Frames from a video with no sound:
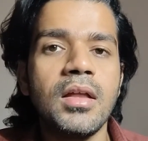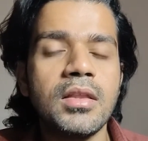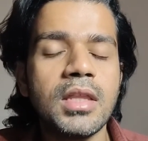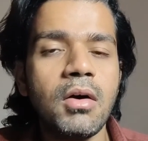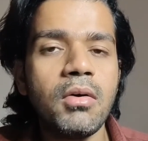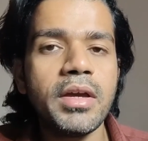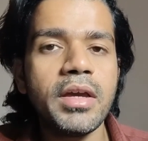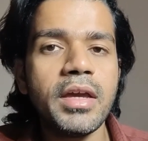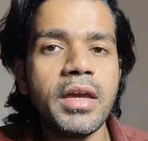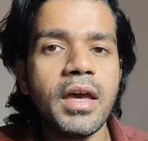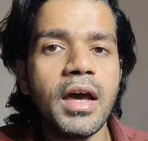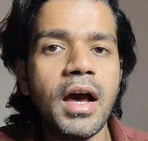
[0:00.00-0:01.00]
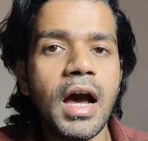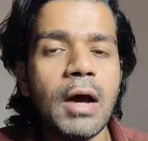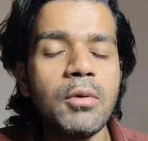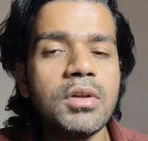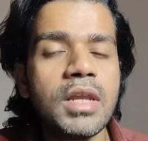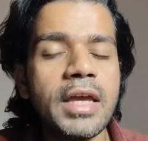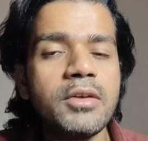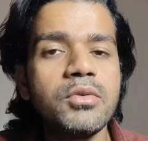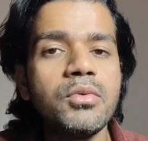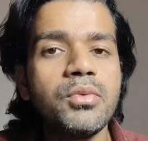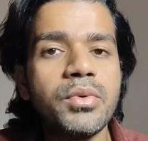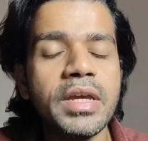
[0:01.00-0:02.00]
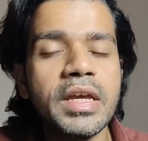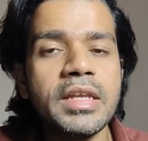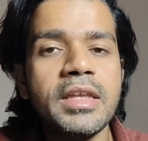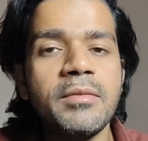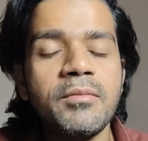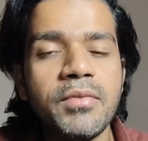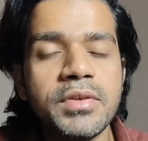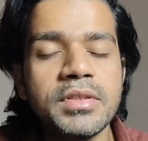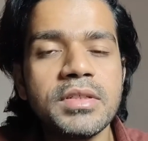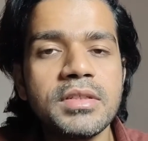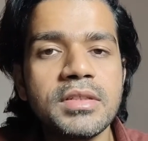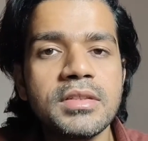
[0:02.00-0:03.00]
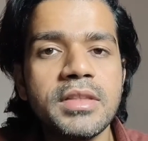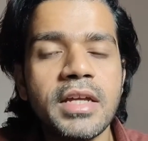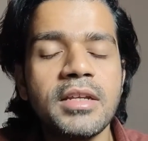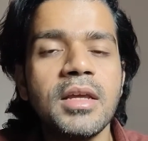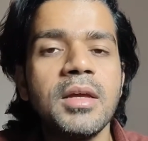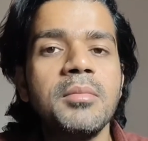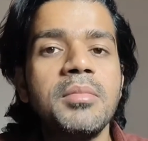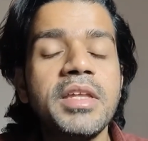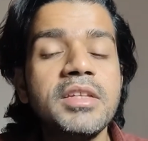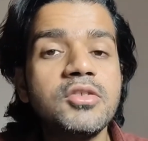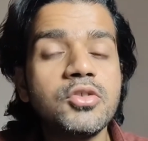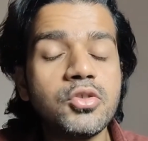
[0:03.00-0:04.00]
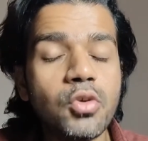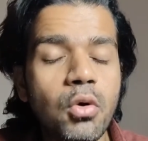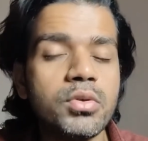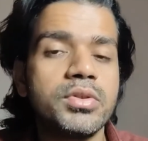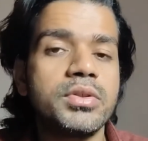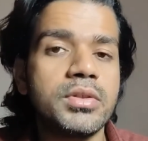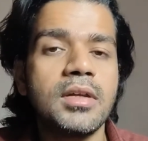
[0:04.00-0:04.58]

Now, I would like to really emphasize that please don't